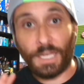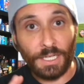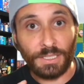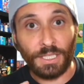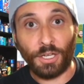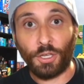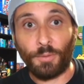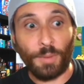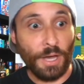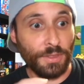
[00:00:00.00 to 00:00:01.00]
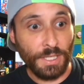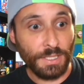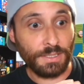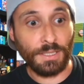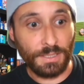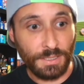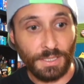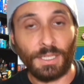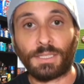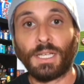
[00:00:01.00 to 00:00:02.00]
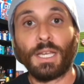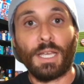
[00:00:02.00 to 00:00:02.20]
gotta tell you about this, this, and this.